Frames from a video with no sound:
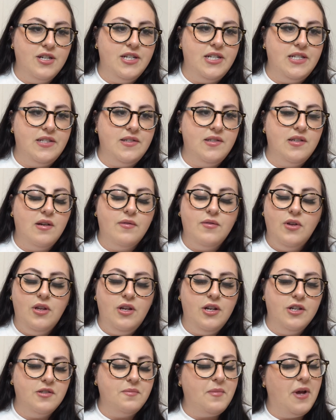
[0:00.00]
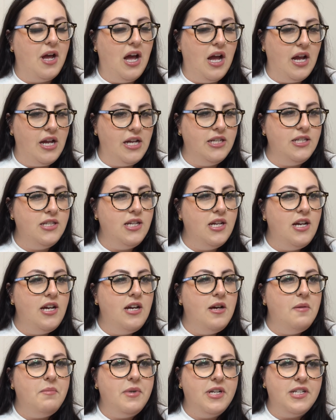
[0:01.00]
It's several years behind,
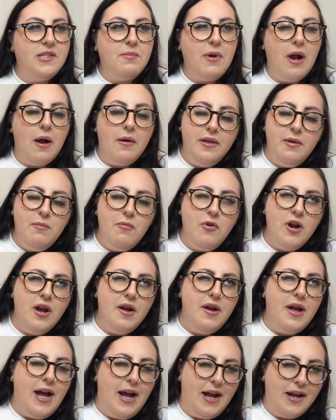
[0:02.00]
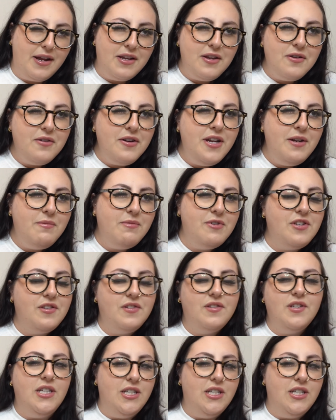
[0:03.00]
but it's probably more accurate, which is